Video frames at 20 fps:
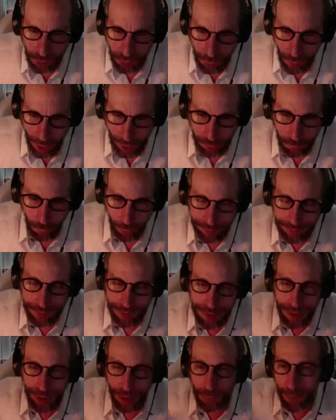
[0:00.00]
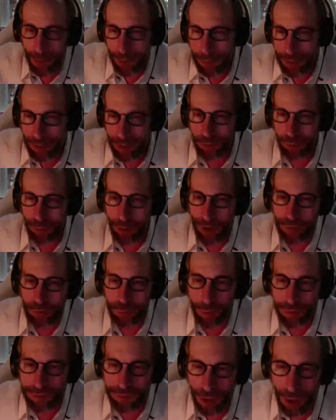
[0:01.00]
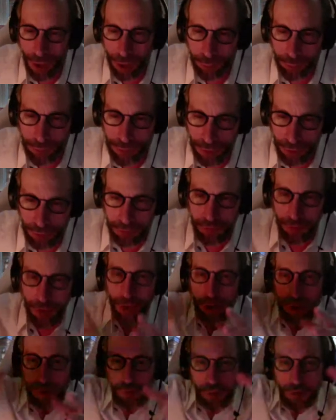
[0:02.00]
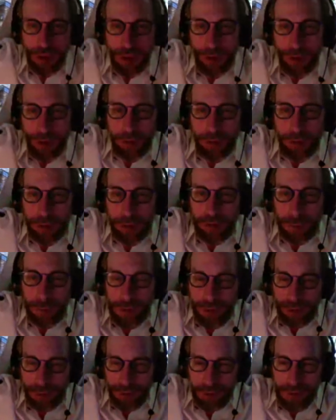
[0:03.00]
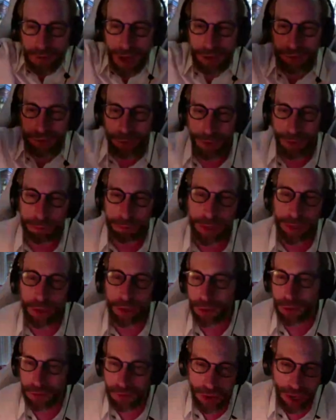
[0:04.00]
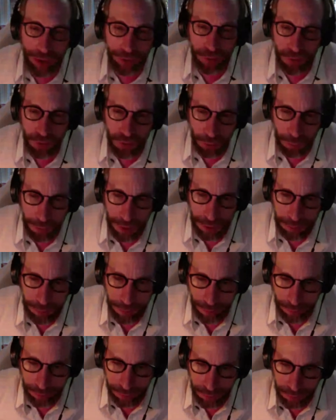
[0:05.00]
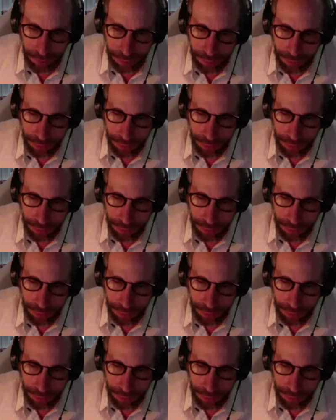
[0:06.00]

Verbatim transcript: interact once a year, maybe it interacts once a 100 years, so you have to build a bigger detector, and bigger detectors are being built.